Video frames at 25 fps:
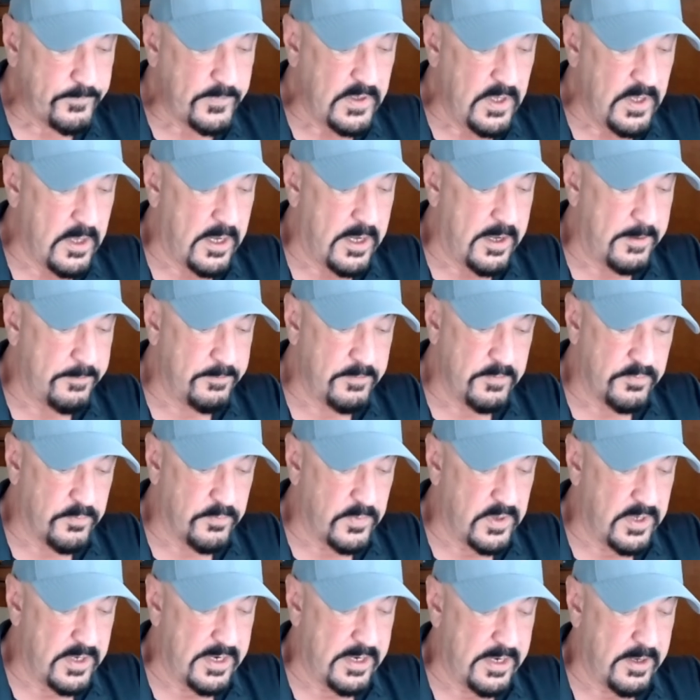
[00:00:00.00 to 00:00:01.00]
uh,
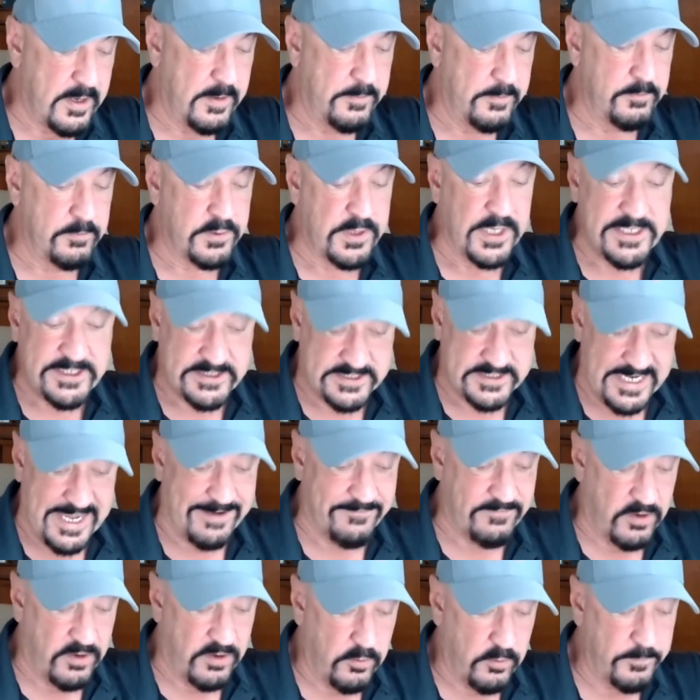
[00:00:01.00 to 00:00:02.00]
uh, place to
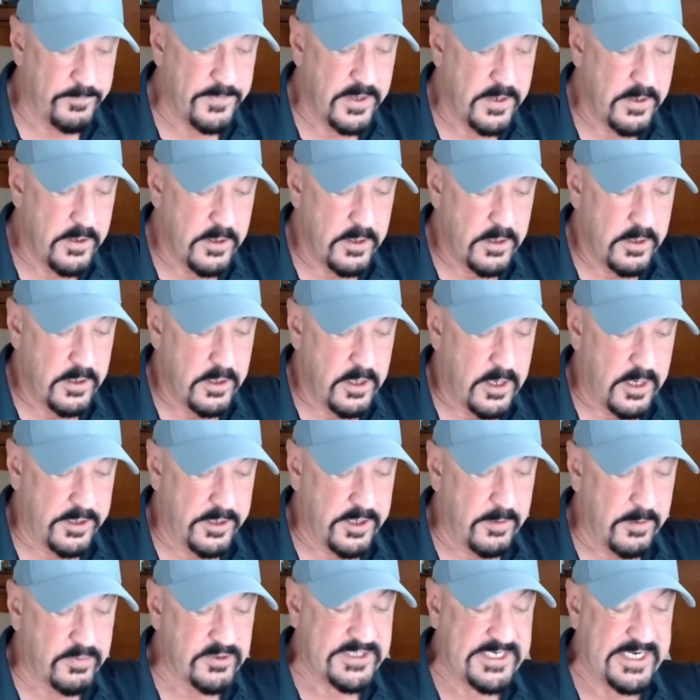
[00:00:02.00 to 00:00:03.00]
have a home. Uh,
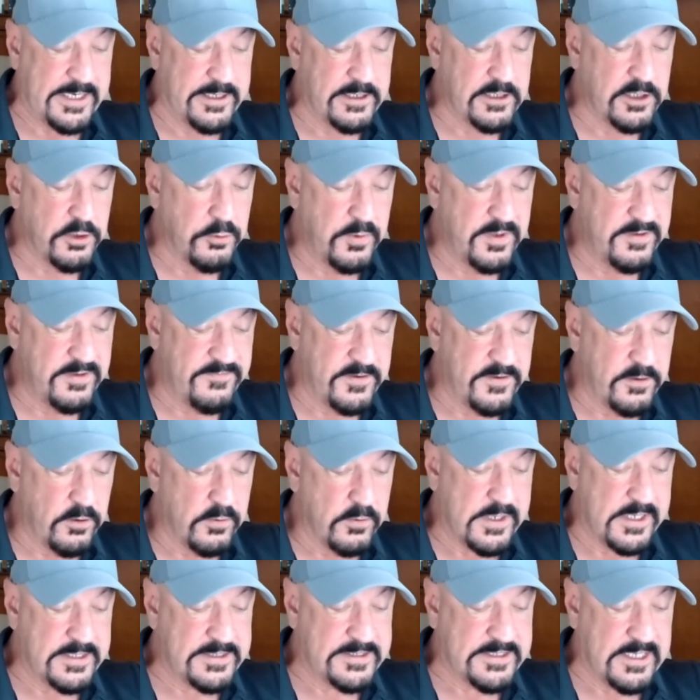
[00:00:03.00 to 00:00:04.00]
number ten, Louisville,
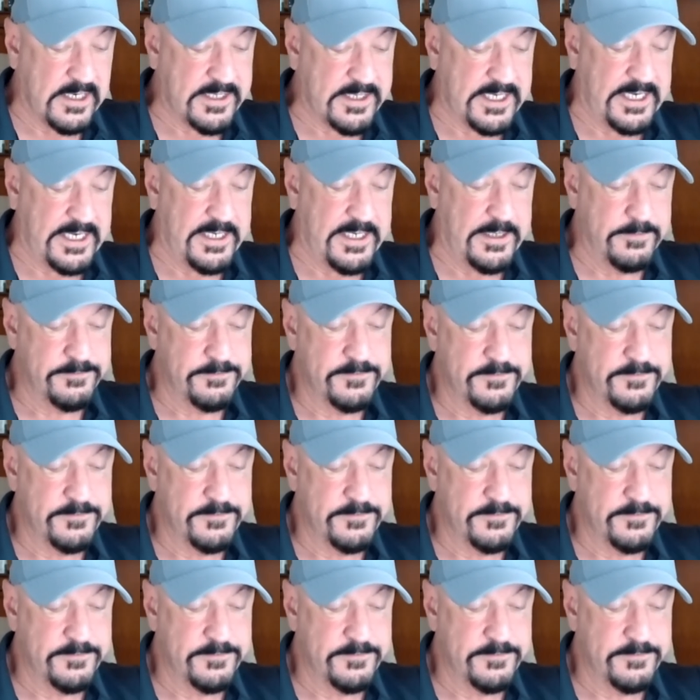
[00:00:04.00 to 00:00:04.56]
Kentucky.